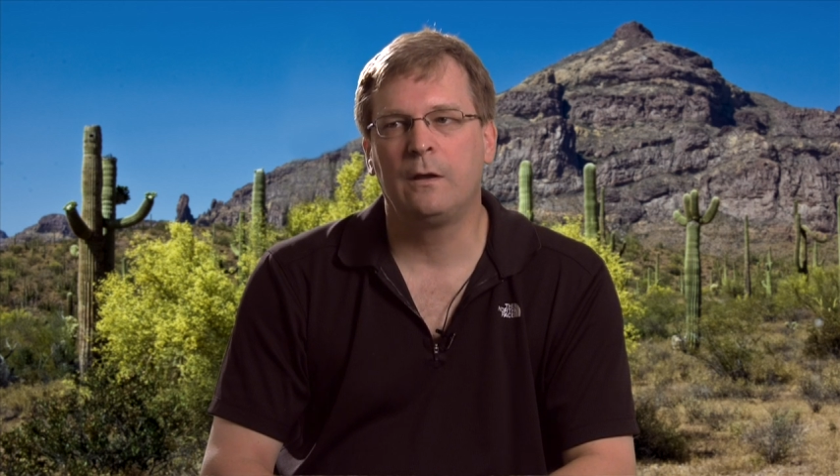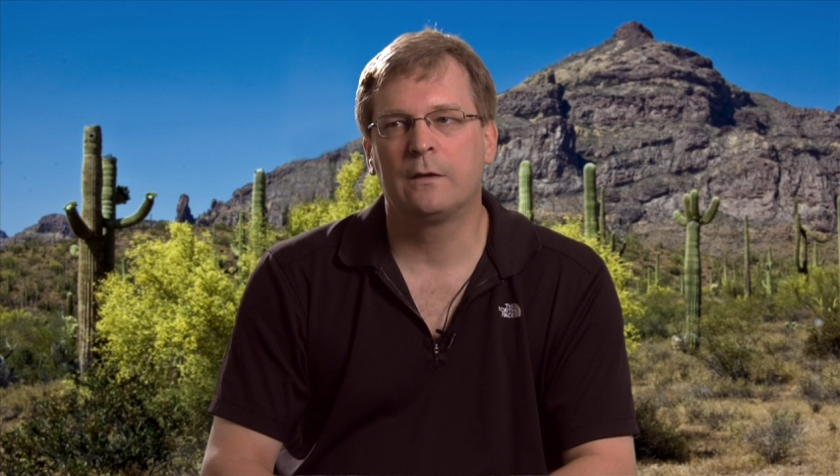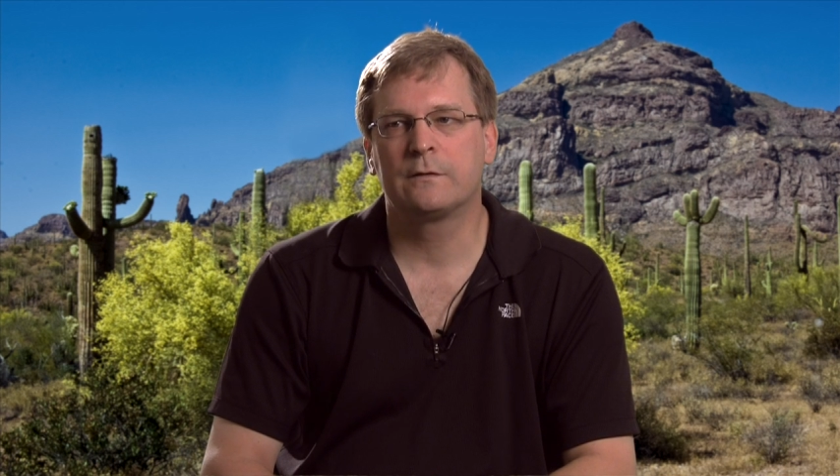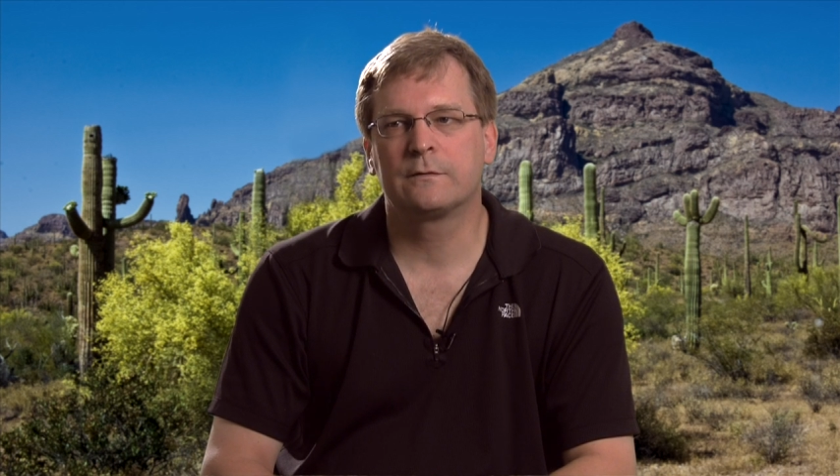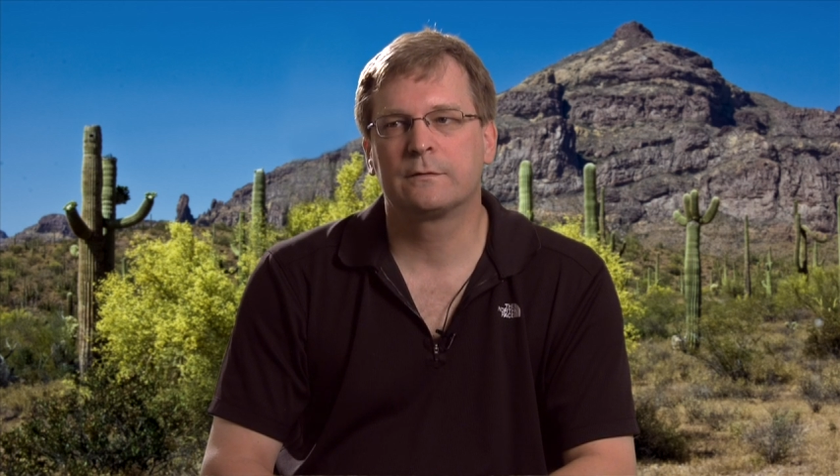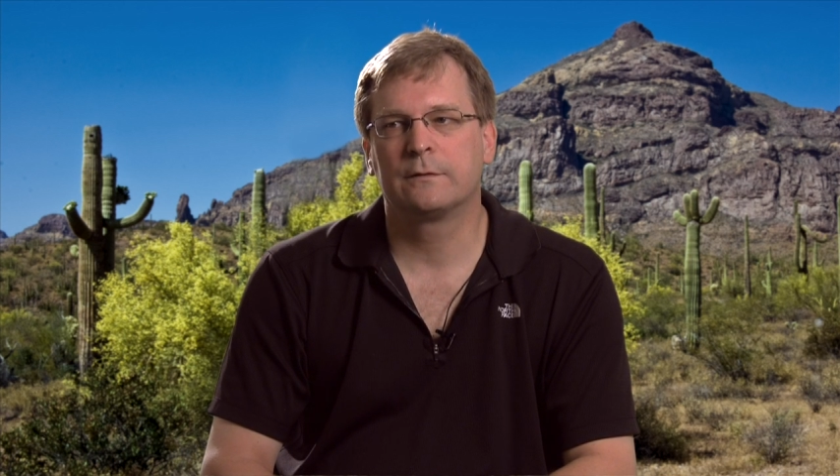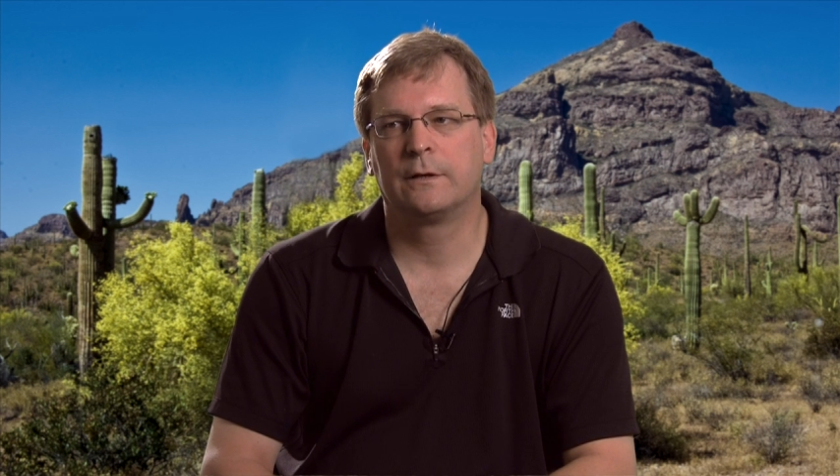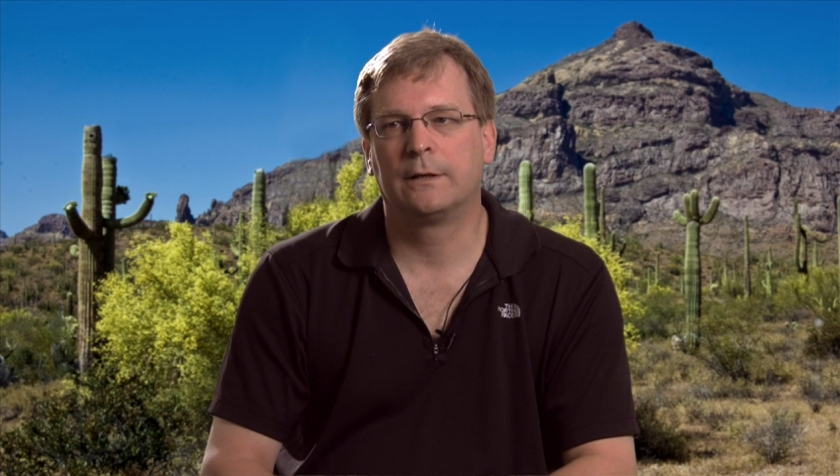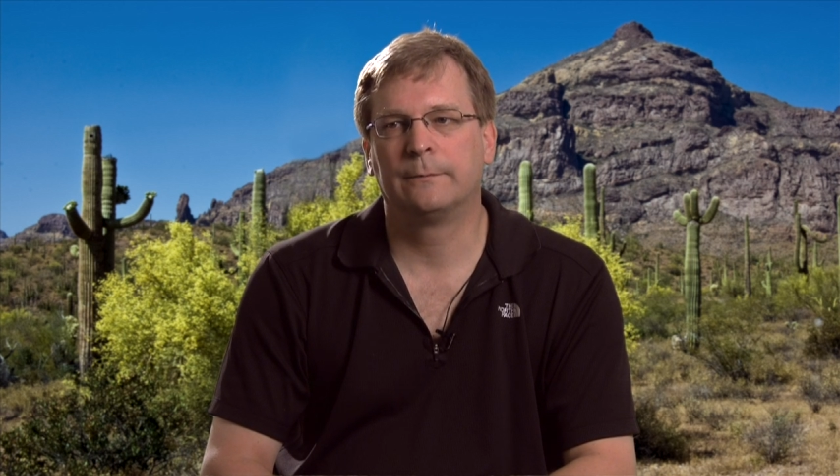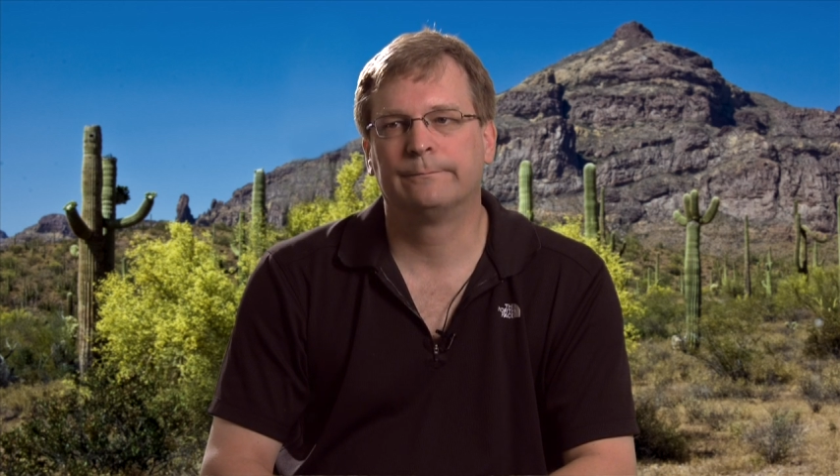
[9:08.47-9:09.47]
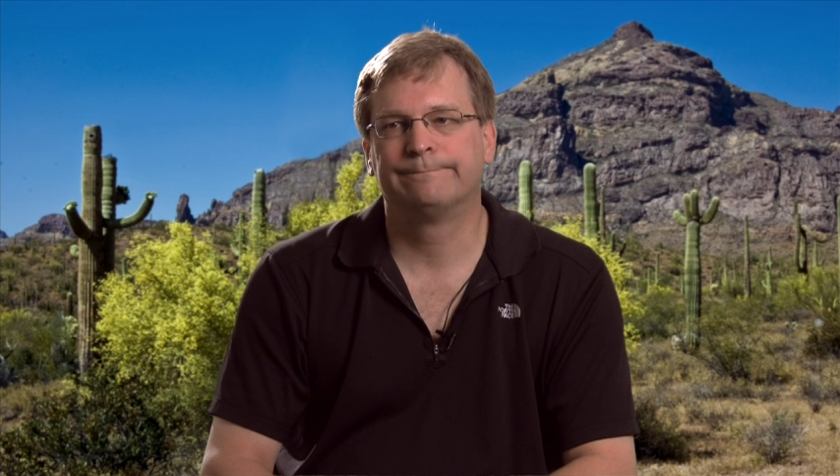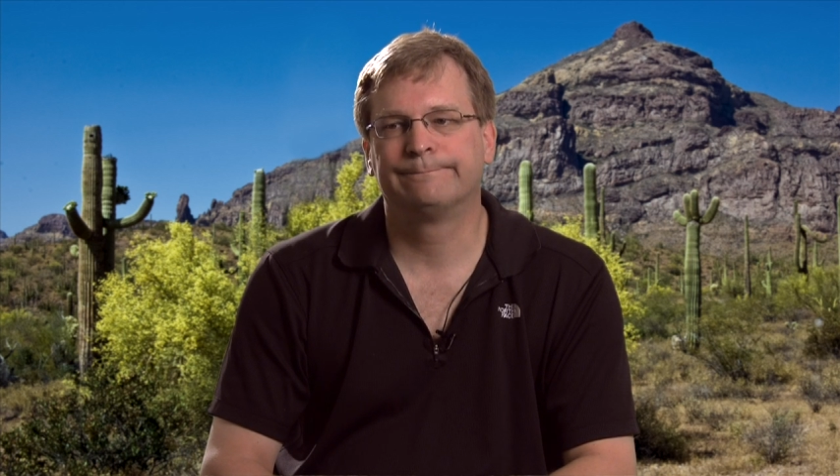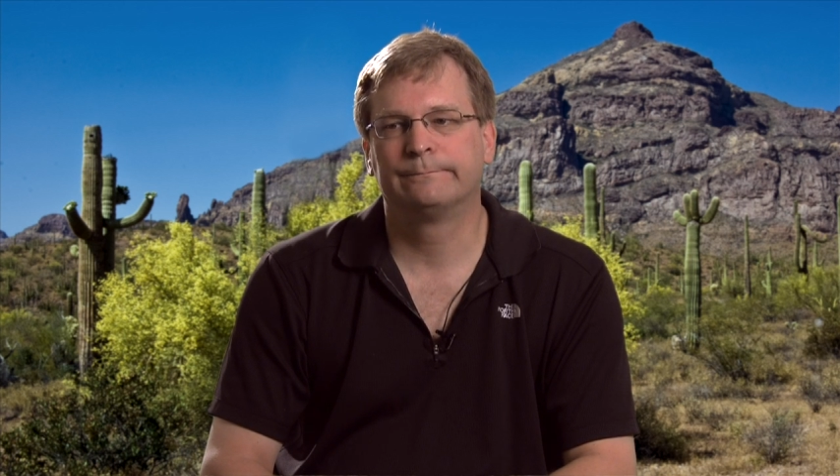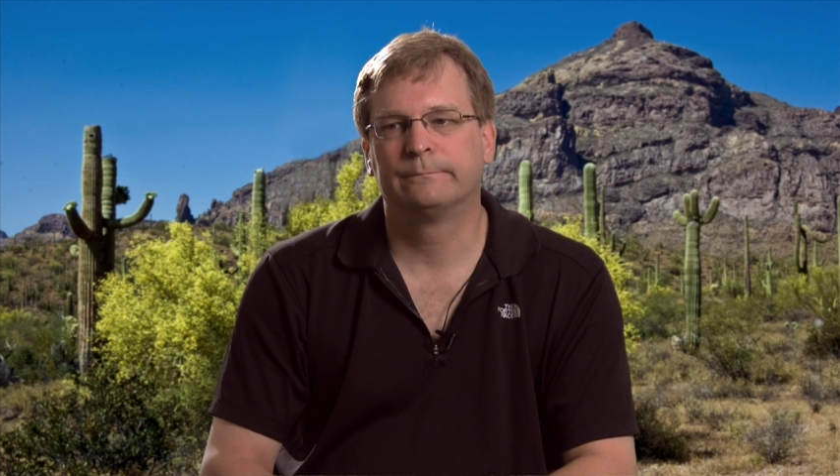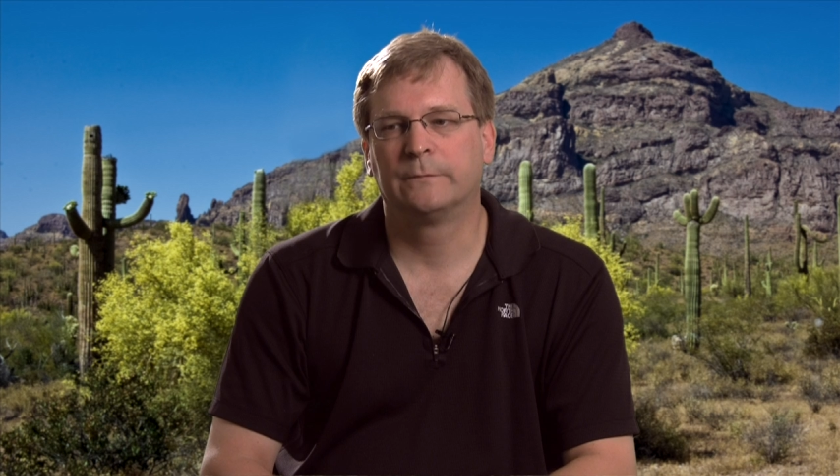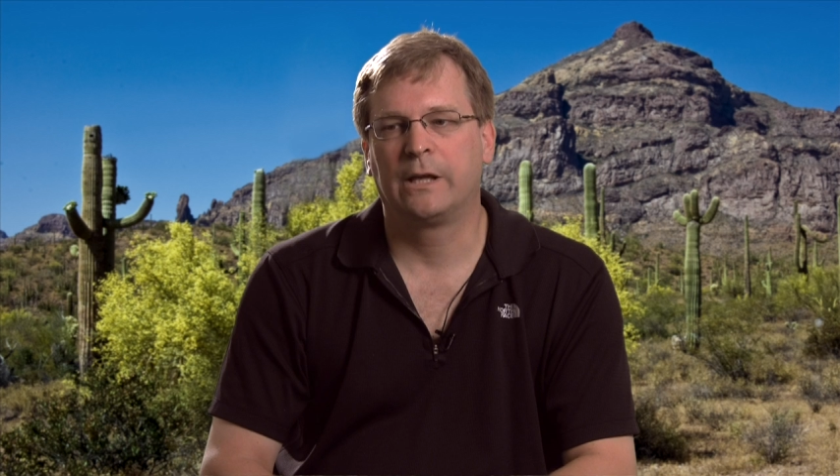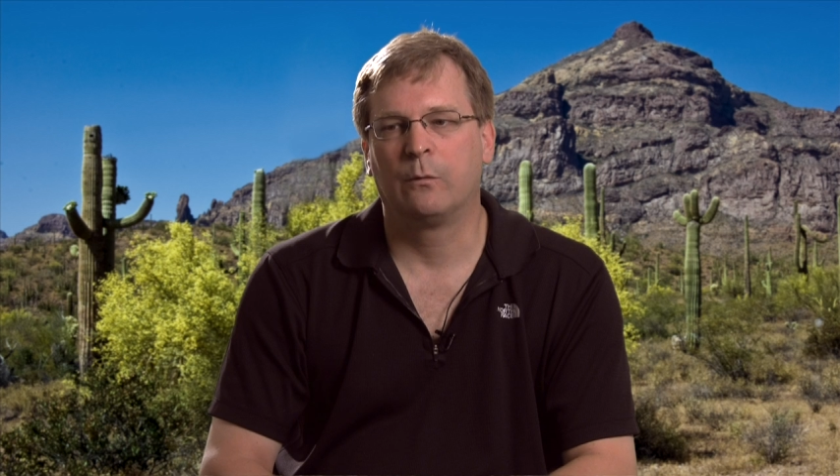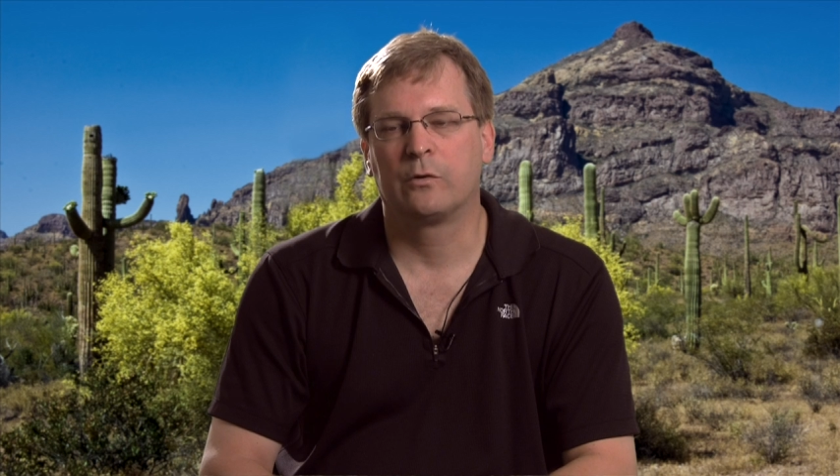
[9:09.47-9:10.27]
That's, um, again,